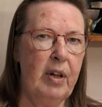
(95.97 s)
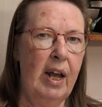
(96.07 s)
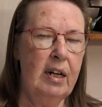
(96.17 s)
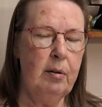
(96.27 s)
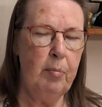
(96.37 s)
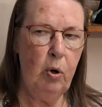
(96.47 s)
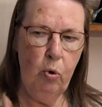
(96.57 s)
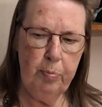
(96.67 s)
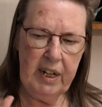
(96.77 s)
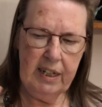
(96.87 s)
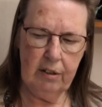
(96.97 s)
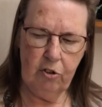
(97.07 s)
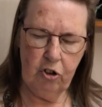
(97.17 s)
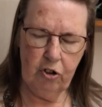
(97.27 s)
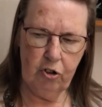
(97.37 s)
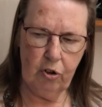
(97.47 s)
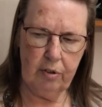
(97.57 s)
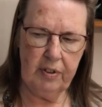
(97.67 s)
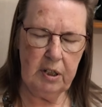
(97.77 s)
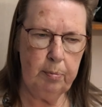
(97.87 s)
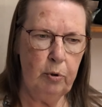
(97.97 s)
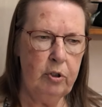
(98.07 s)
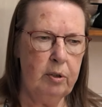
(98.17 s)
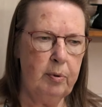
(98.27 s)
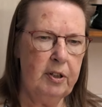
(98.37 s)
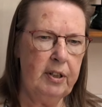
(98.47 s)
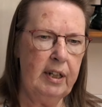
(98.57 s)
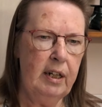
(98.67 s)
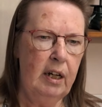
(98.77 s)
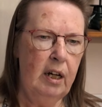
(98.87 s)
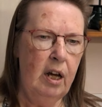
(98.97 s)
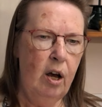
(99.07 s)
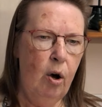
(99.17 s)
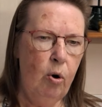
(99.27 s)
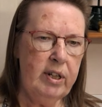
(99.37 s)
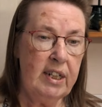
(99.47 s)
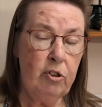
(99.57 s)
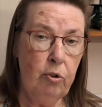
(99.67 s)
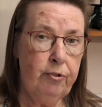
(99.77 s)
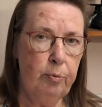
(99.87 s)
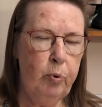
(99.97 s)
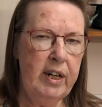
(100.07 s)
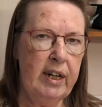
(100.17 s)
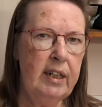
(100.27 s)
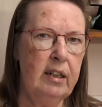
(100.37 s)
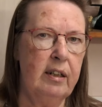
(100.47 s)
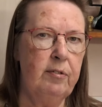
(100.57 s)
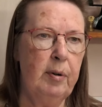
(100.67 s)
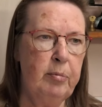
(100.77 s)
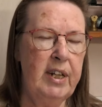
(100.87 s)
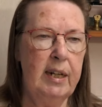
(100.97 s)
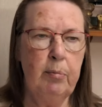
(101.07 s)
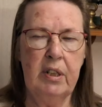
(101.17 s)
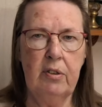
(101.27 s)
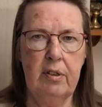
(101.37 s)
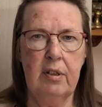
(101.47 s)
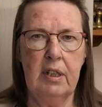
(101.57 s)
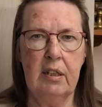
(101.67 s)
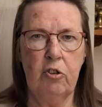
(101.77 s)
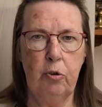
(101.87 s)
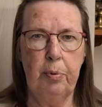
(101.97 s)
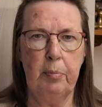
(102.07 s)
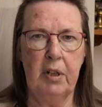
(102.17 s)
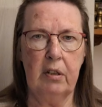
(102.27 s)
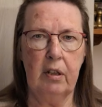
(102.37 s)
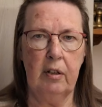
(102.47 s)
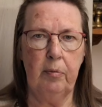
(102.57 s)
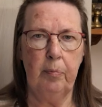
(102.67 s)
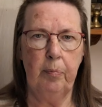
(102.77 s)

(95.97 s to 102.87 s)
And my whole brain just sort of exploded with the, okay, so from where I live, I'm 10 miles to the nearest supermarket.